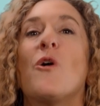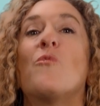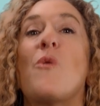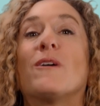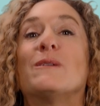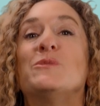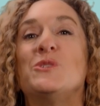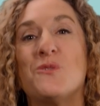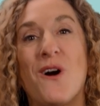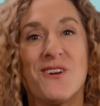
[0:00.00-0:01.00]
Welcome
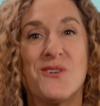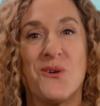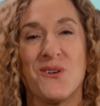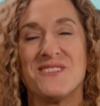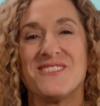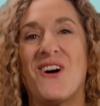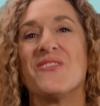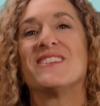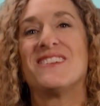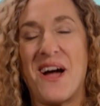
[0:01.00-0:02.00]
to our course on
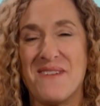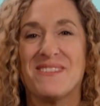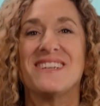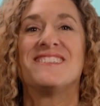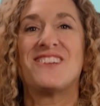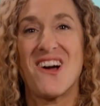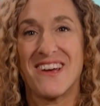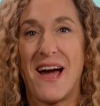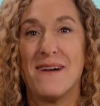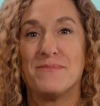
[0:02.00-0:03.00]
the Timely Stock
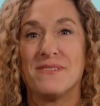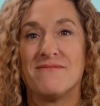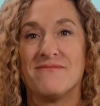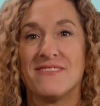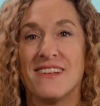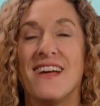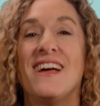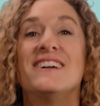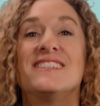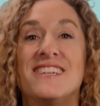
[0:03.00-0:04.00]
app.
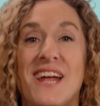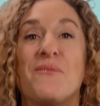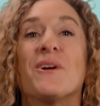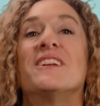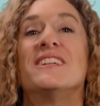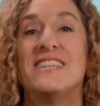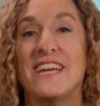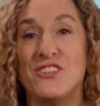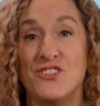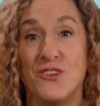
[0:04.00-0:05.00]
Today we're going to
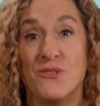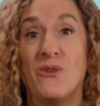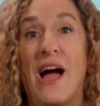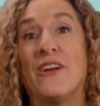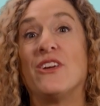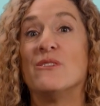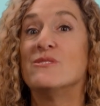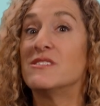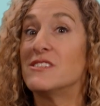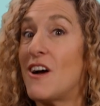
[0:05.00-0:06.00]
teach you how to
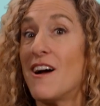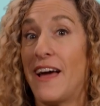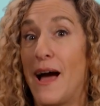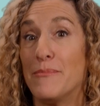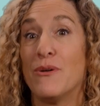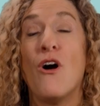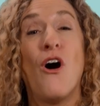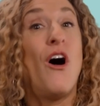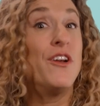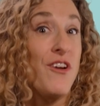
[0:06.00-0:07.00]
use the Stock app
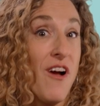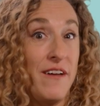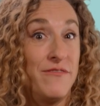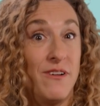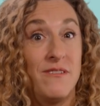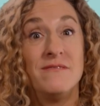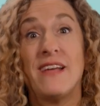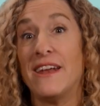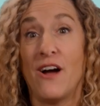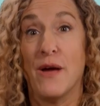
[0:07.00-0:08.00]
on your iPhone
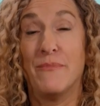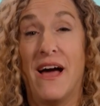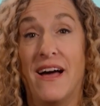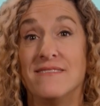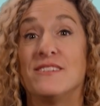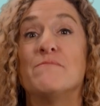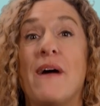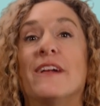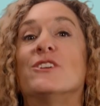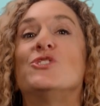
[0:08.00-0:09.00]
and iPad to
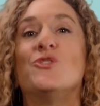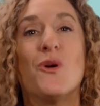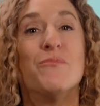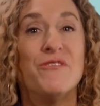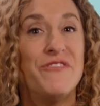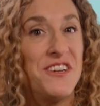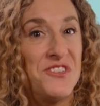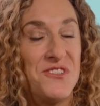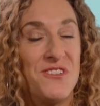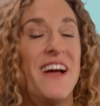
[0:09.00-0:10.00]
manage your
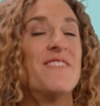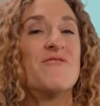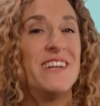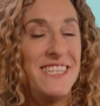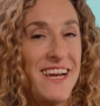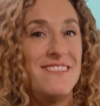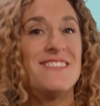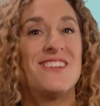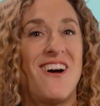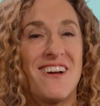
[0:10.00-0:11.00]
professional and retail
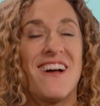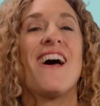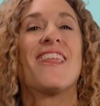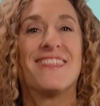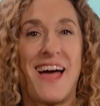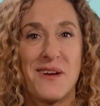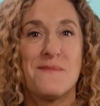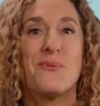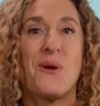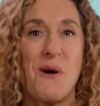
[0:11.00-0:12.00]
stock like a
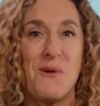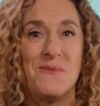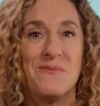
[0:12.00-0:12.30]
pro.